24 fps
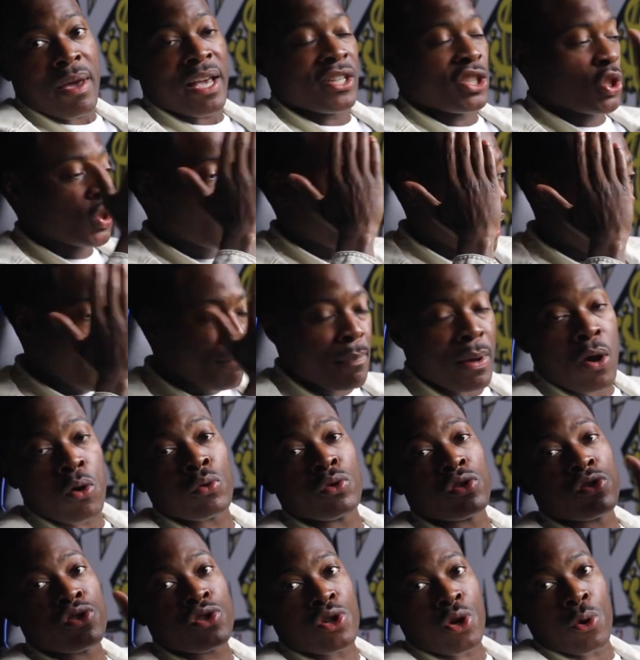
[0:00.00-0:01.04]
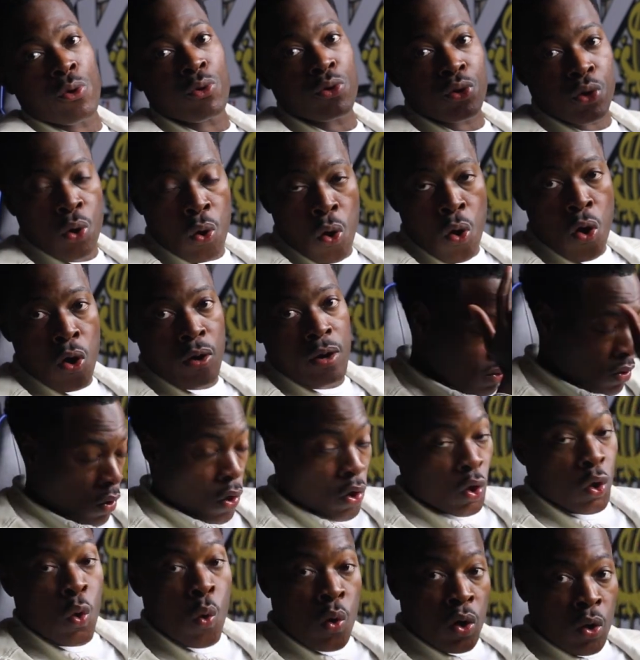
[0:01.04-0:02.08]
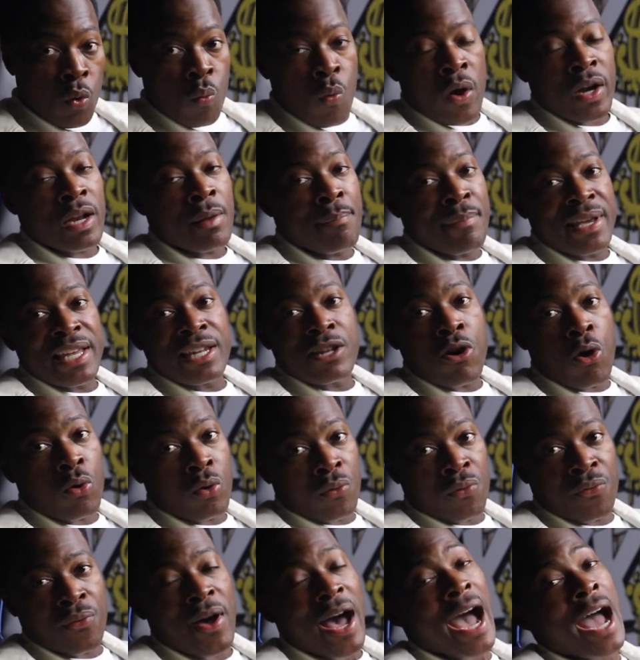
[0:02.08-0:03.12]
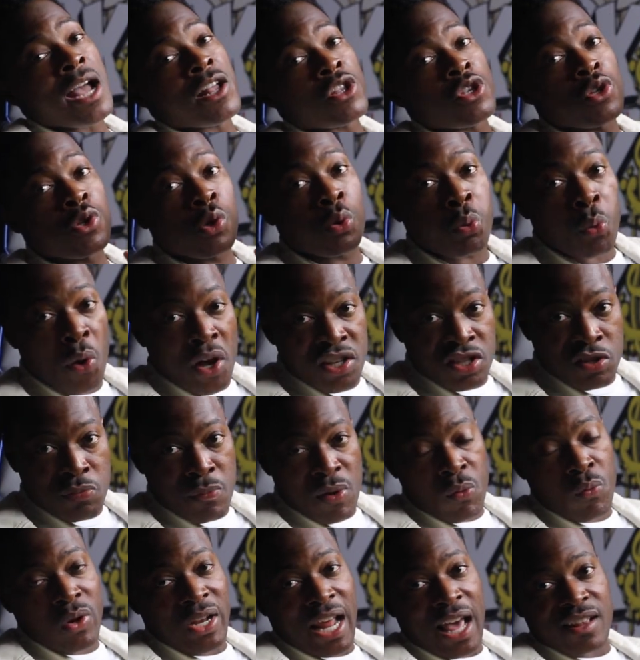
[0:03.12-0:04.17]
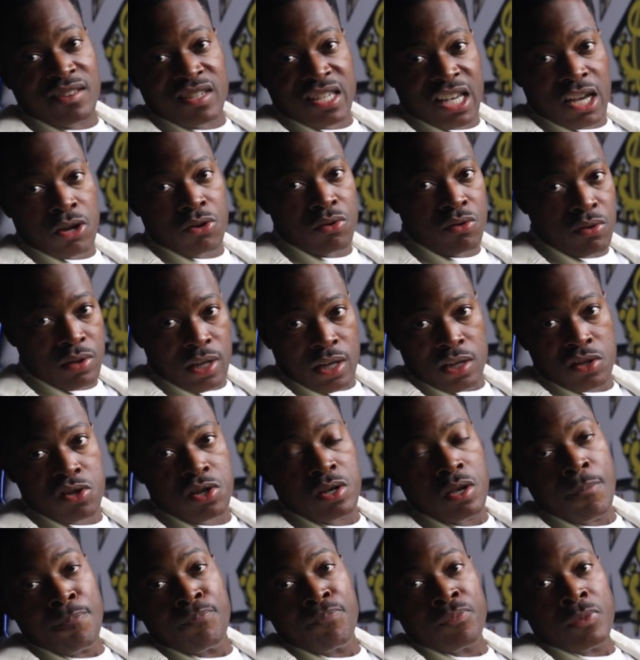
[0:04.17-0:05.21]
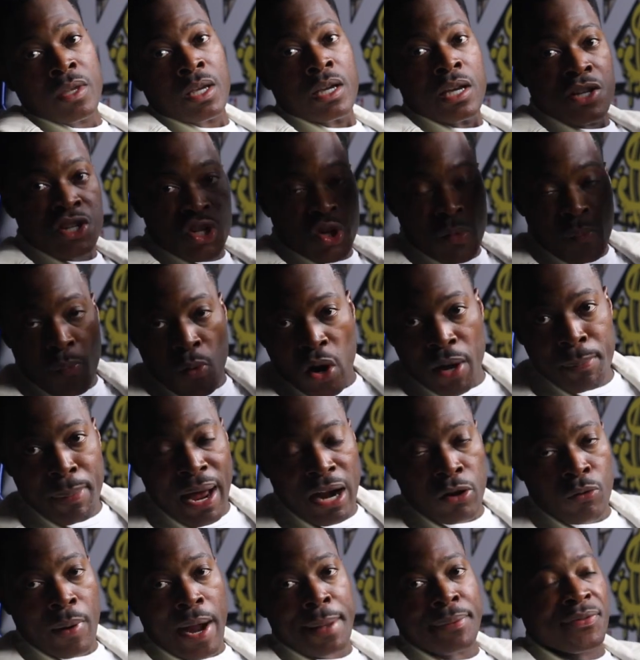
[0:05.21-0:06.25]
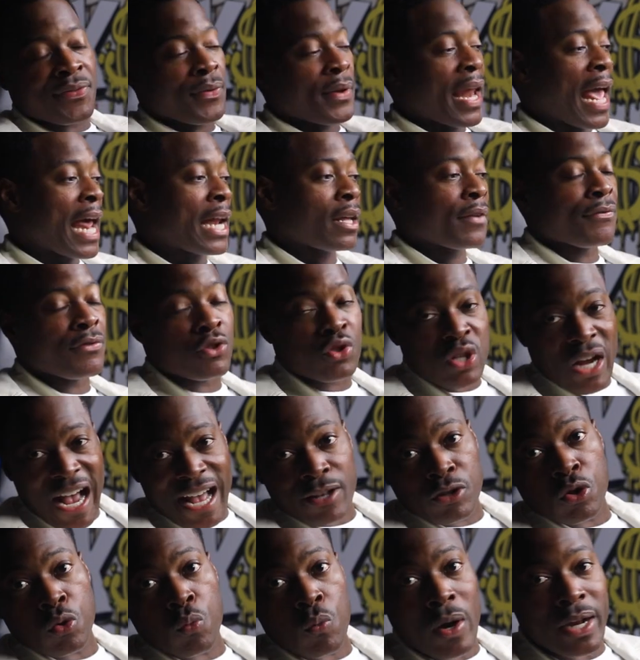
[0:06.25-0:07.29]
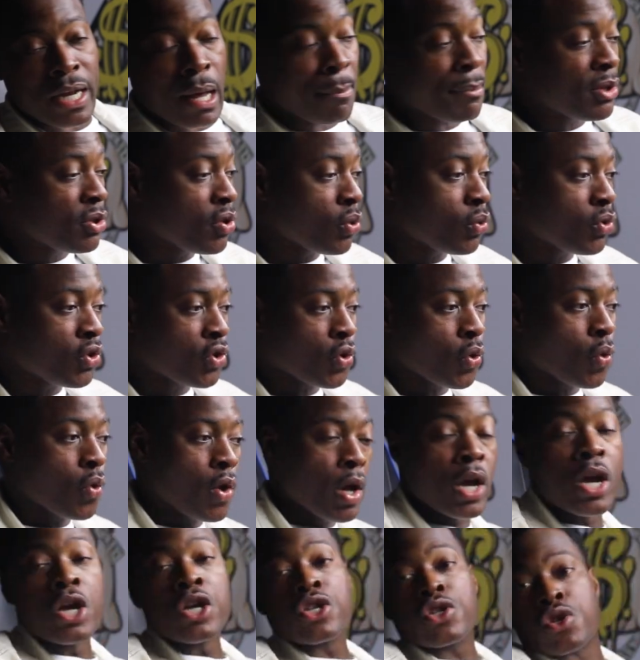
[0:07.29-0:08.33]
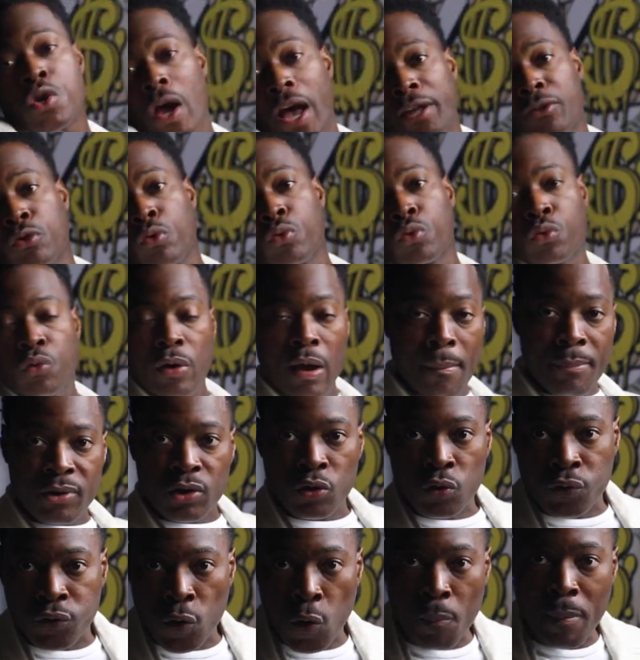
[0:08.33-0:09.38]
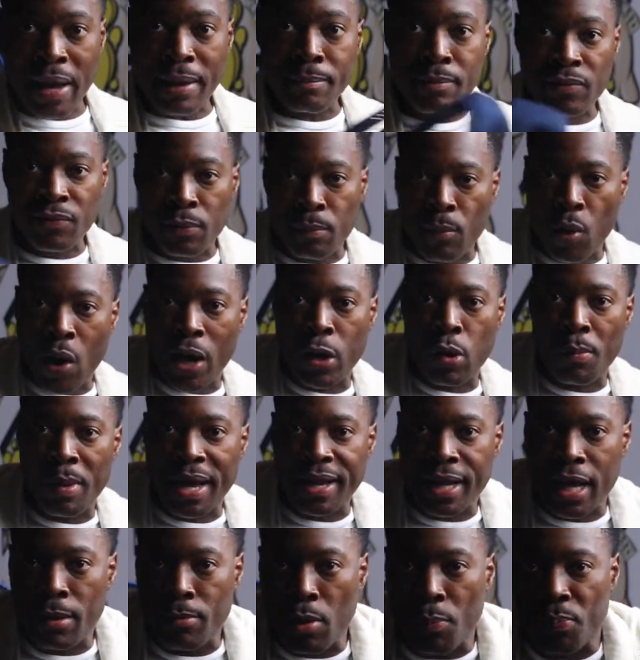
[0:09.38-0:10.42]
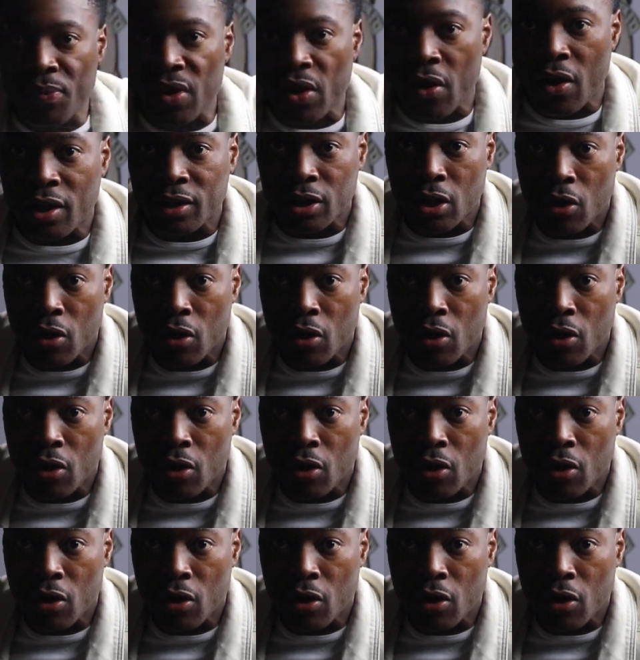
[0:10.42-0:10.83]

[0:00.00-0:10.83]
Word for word: Make sure that bell is turned on. You are going to want to be notified. Trust me when I tell you this. It's your boy Battle Raps Fanatic. Try do one, I'ma do two. Try do three, I'ma do four, maybe even more. I go by name of PLO.